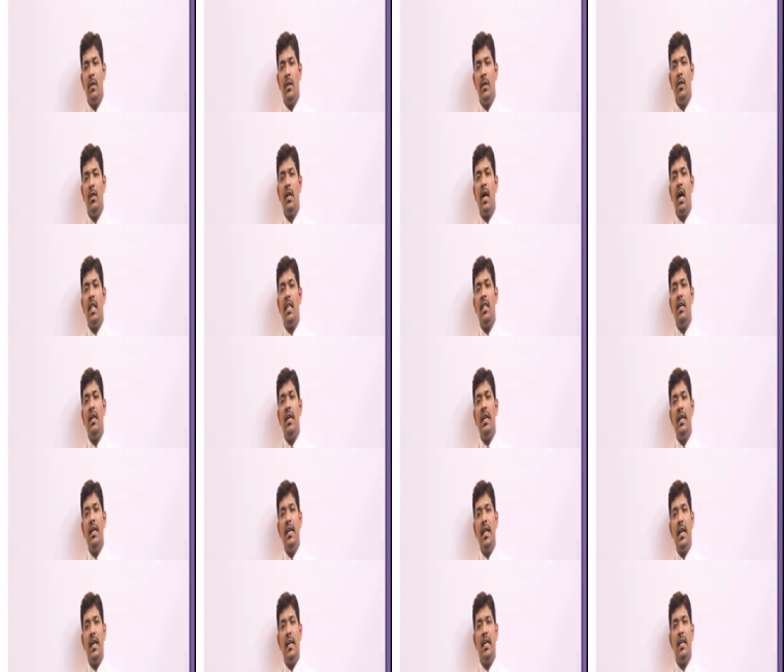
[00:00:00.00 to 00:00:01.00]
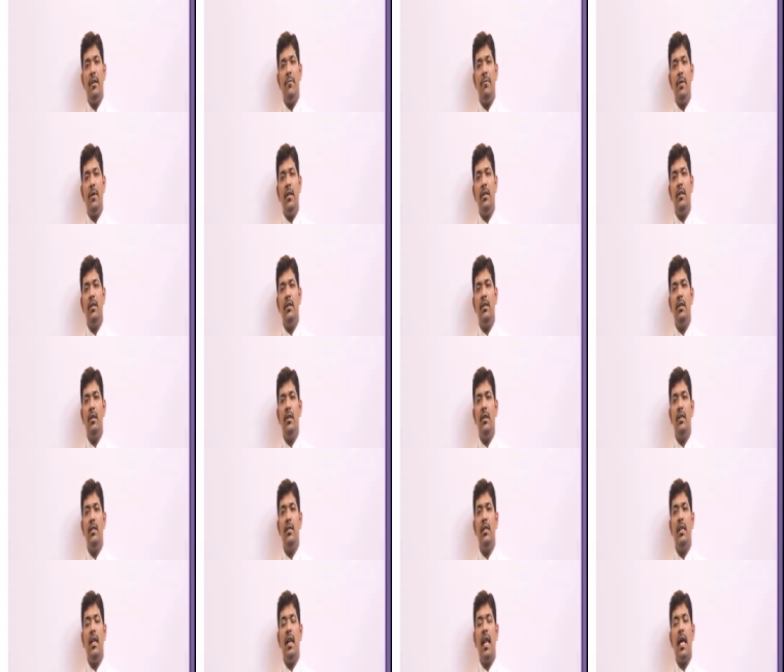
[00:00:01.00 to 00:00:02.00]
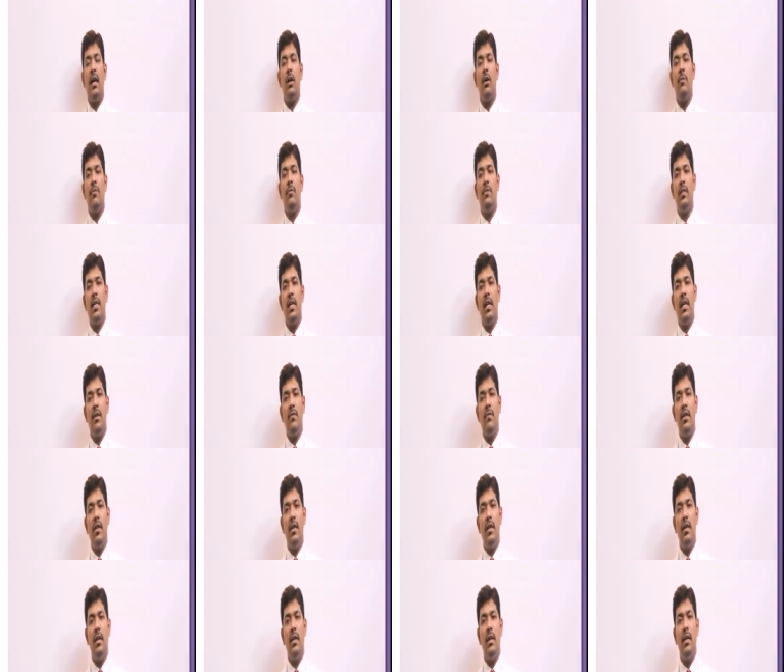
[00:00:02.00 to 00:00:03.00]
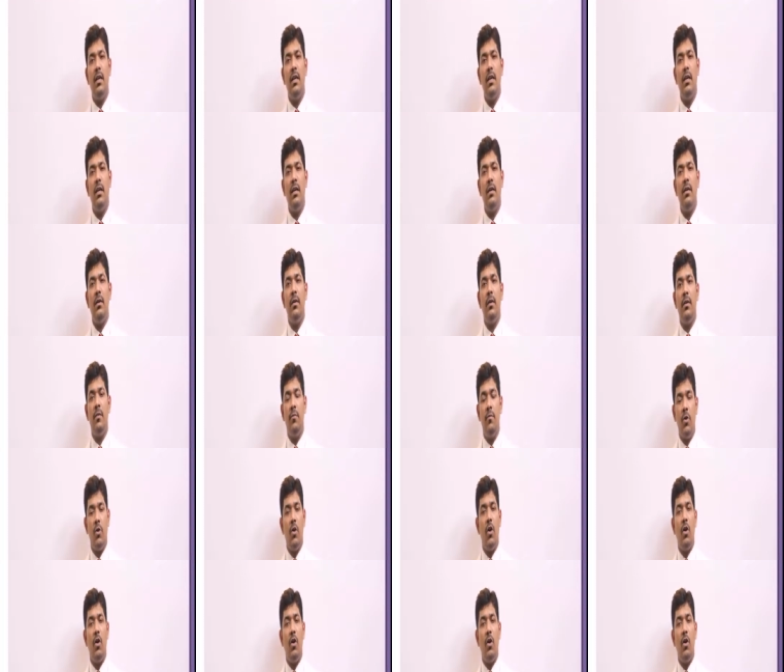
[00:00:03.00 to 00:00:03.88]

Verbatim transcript: the other indirect effect is the lack of saliva uh, we